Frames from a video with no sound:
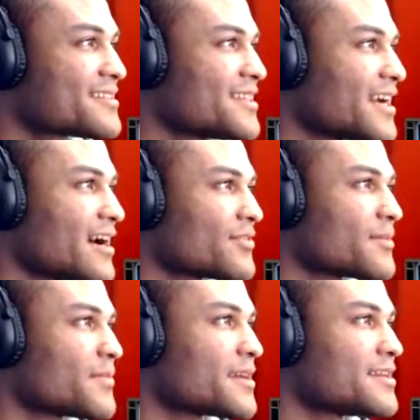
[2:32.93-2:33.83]
It is the
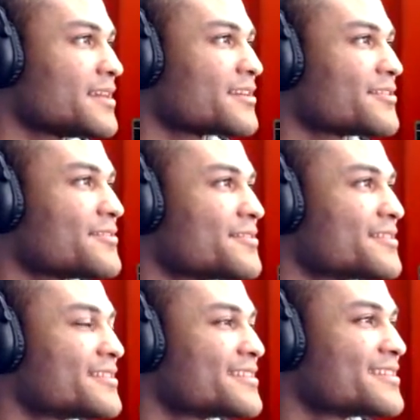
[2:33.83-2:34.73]
alphabet here.
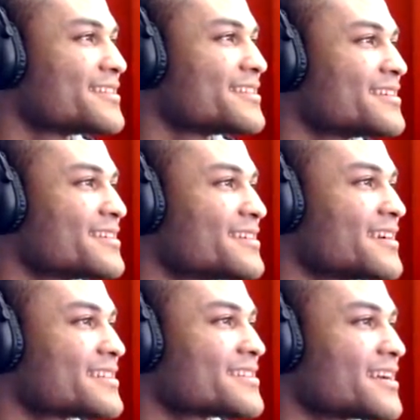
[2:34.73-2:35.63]

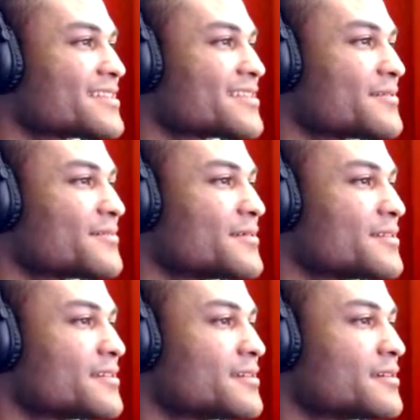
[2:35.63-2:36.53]
That's awesome.